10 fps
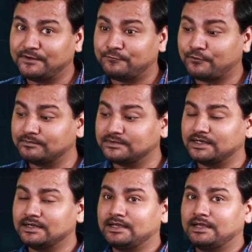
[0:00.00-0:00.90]
from
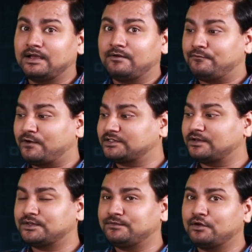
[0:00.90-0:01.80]
the function
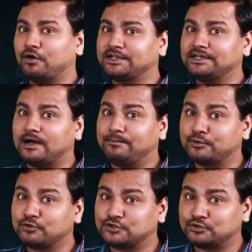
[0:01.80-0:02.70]
which we got in
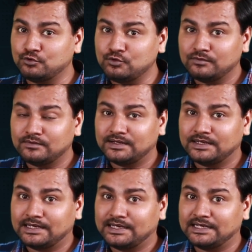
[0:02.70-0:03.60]
approach 2
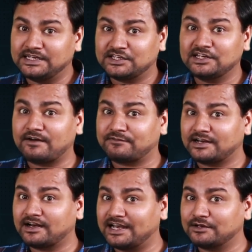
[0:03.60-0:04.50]
initially
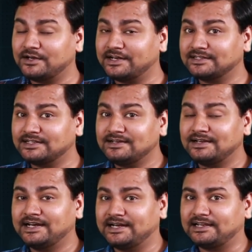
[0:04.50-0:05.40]
after calculating the
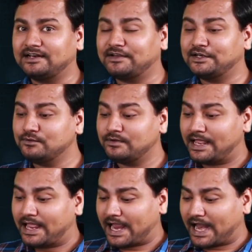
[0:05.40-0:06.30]
integral value,
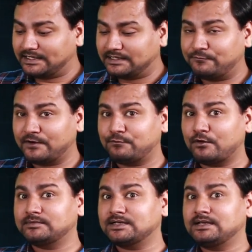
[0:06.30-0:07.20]
and different
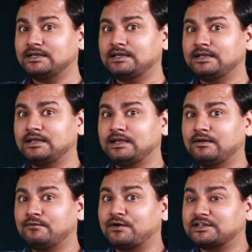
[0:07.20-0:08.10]
from the
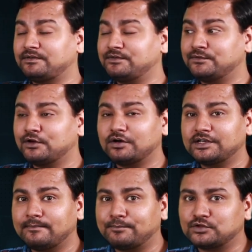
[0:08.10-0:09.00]
function which we got
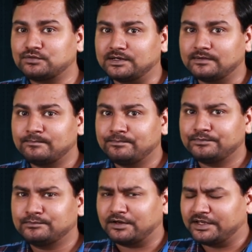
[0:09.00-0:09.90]
in approach 1.
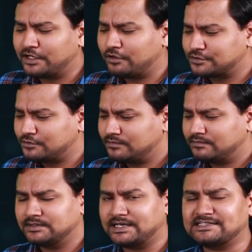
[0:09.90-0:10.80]
Now here also
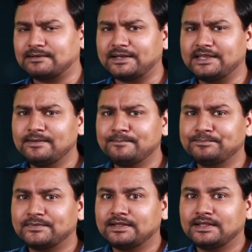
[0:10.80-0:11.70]
let's apply
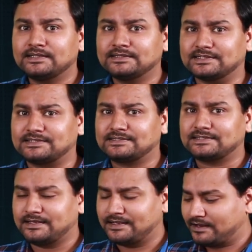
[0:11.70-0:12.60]
this,